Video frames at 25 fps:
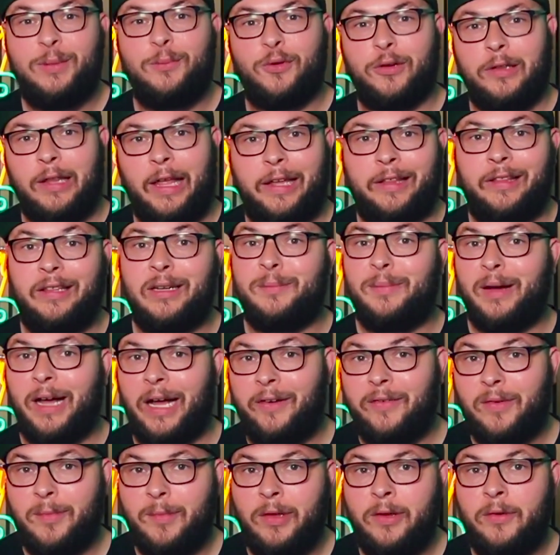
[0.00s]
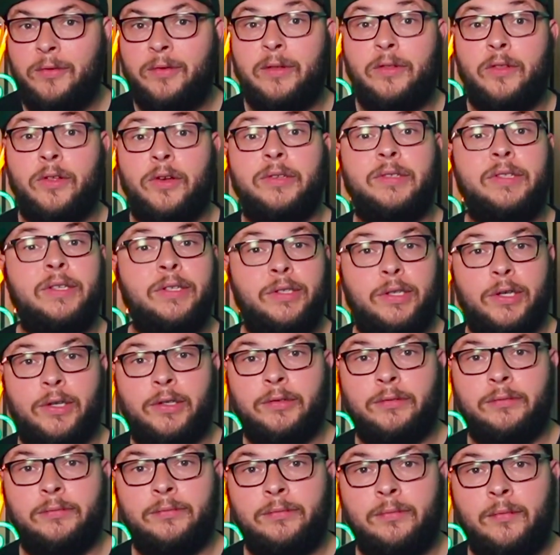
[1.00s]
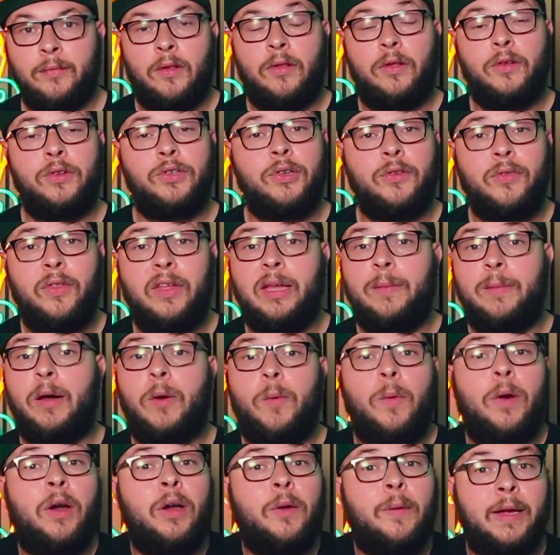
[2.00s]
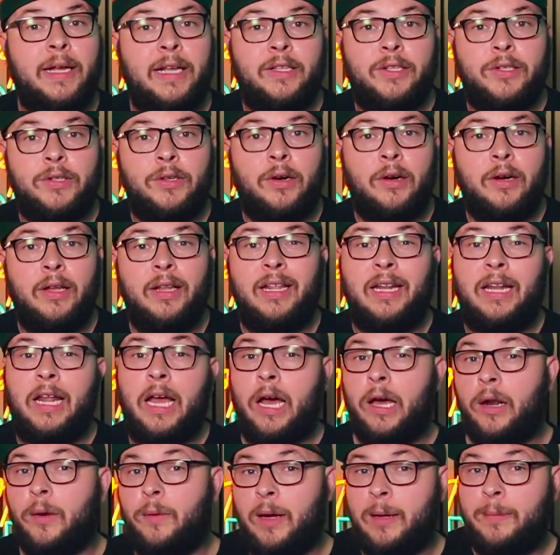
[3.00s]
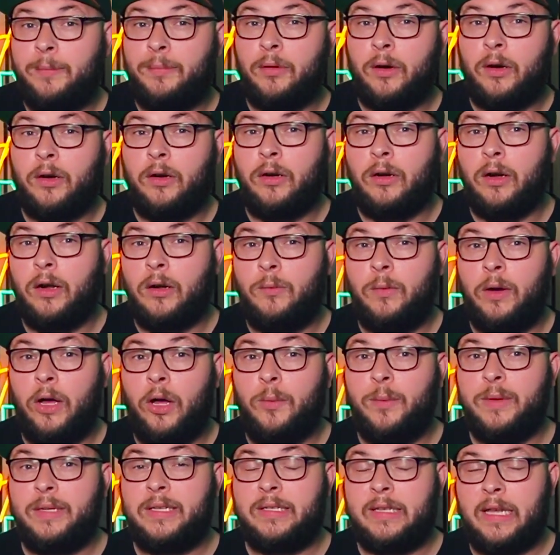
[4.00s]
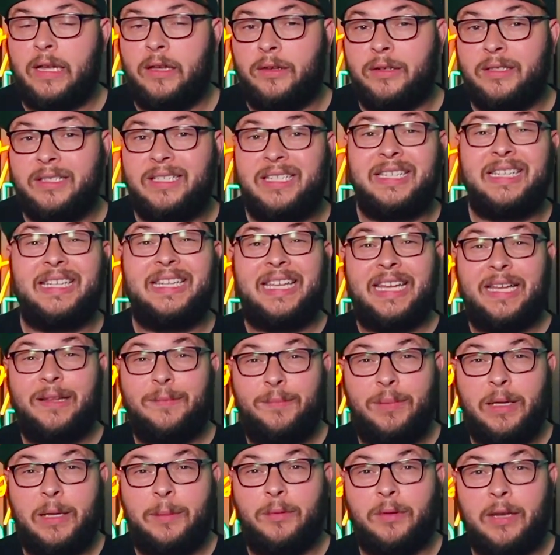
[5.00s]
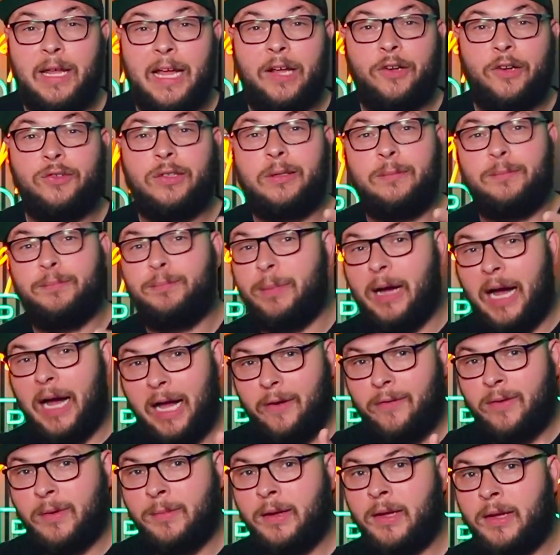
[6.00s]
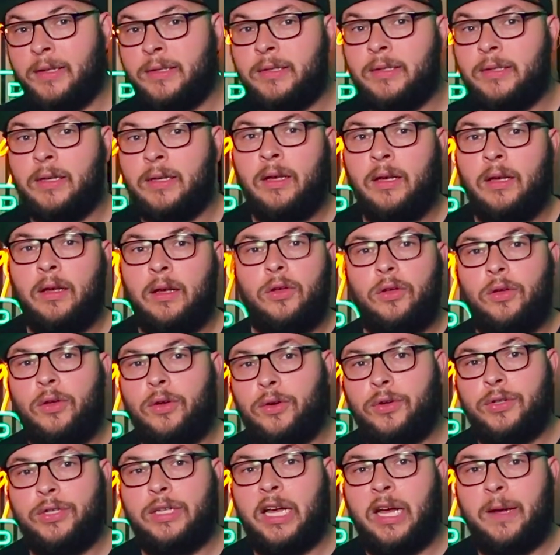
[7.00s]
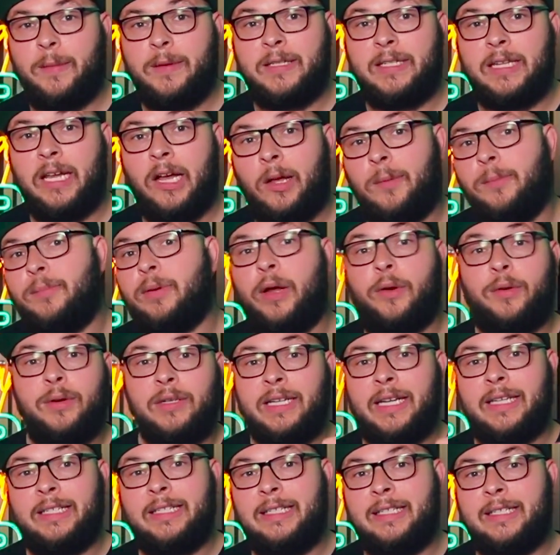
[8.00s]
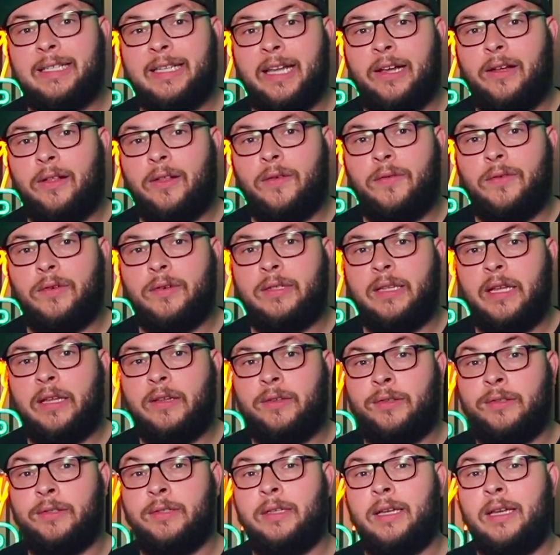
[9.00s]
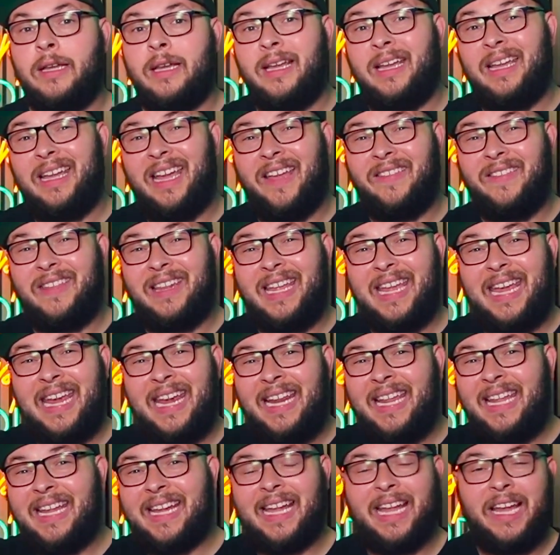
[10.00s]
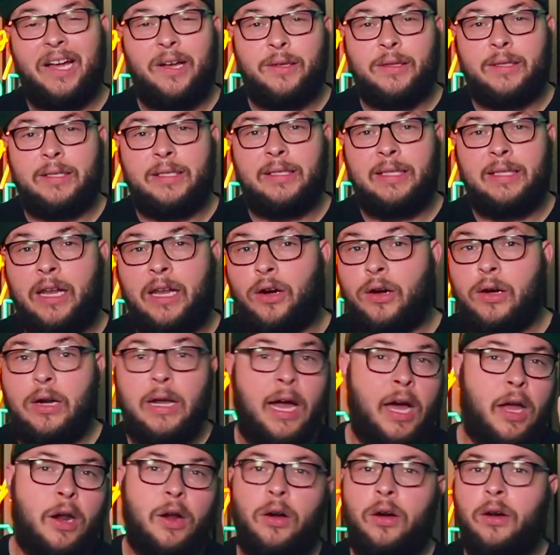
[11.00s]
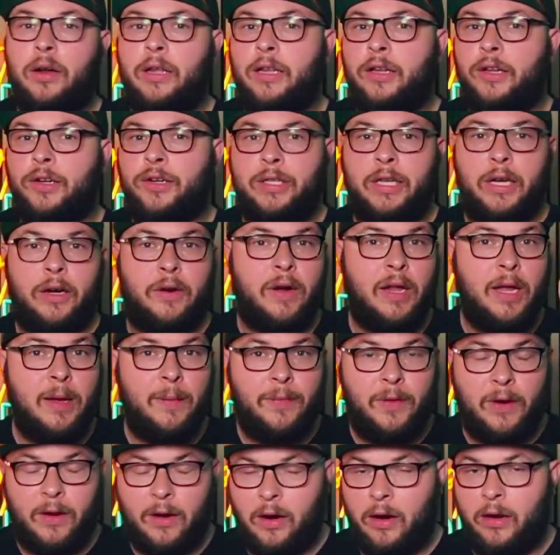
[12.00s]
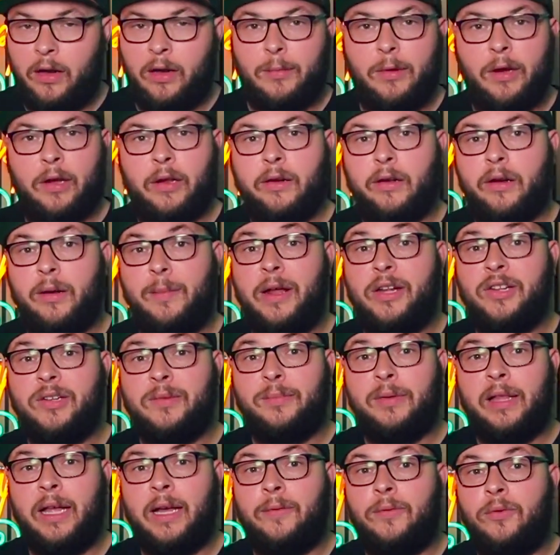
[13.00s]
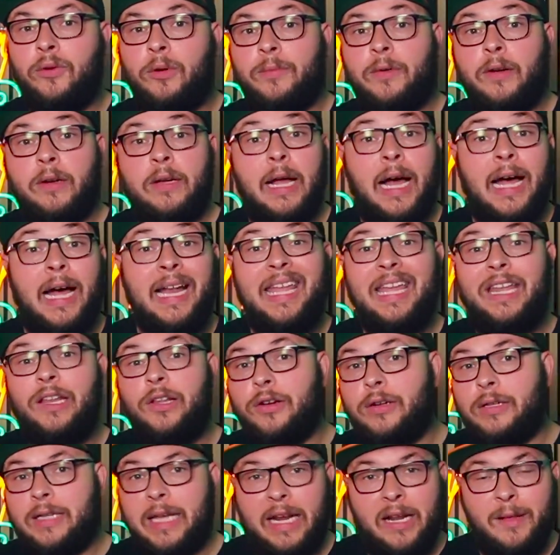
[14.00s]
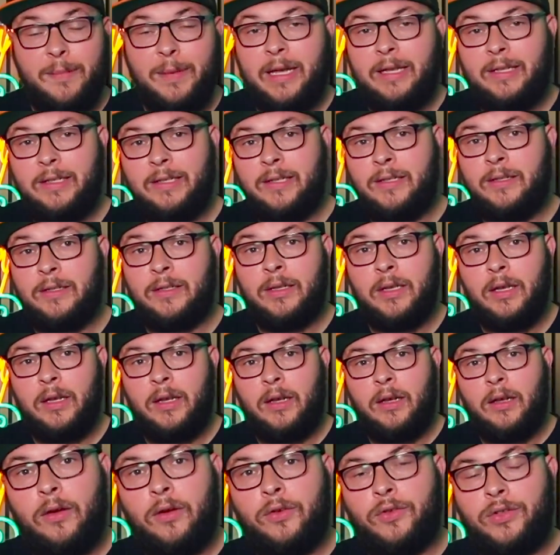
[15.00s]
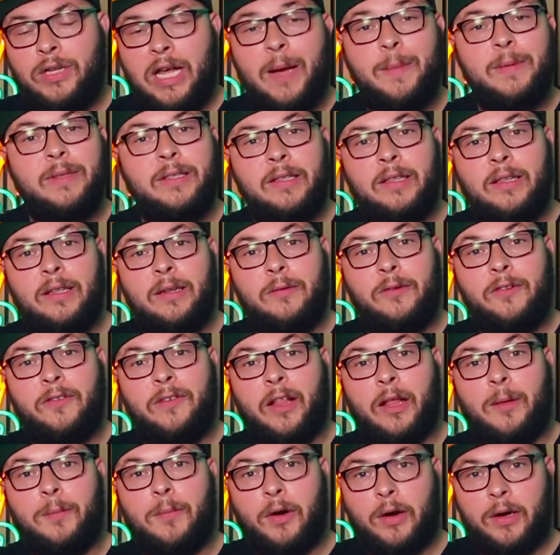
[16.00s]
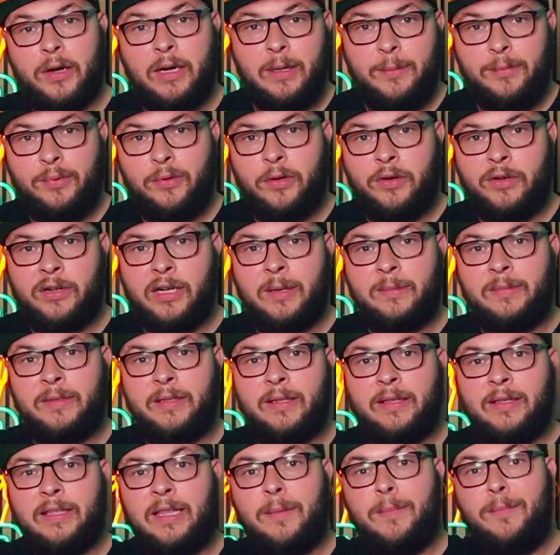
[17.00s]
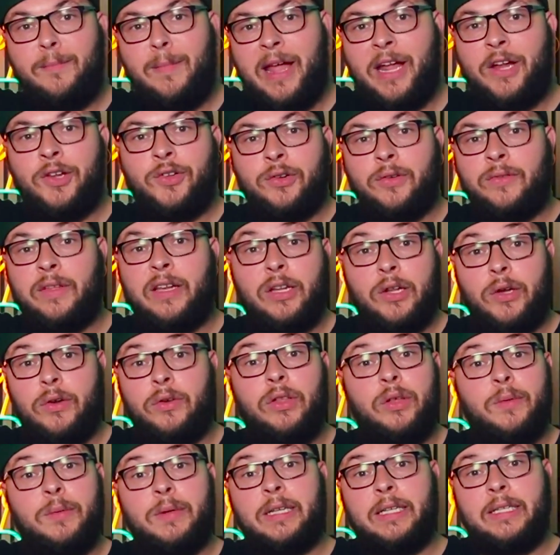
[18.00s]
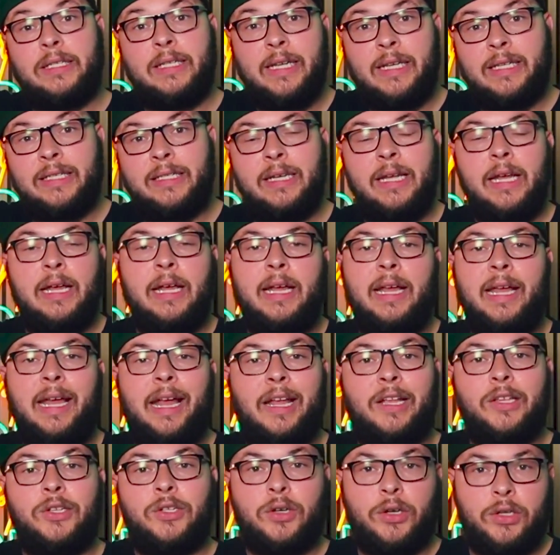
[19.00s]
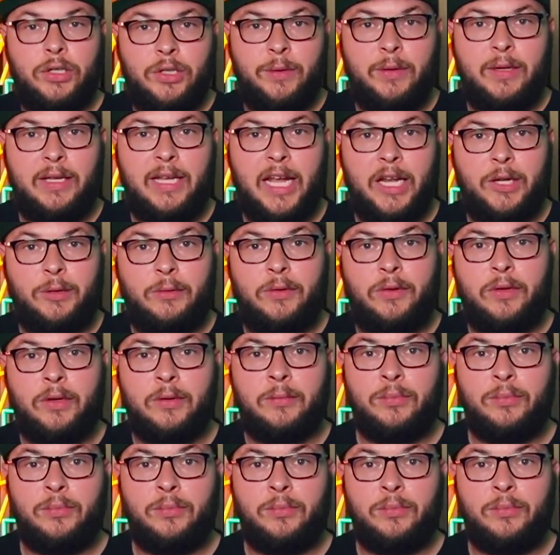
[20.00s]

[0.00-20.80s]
more likely to buy from you than those that don't. So as you're thinking about where do I get started and how do I partner well with sales to get people to actually buy from us, Your job is to help prioritize these accounts for sales. And then any accounts are not already in your CRM, they're not in your marketing automation platform, they're not in your databases. Your job is to then develop marketing programs that make sure they know you exist and start to engage with your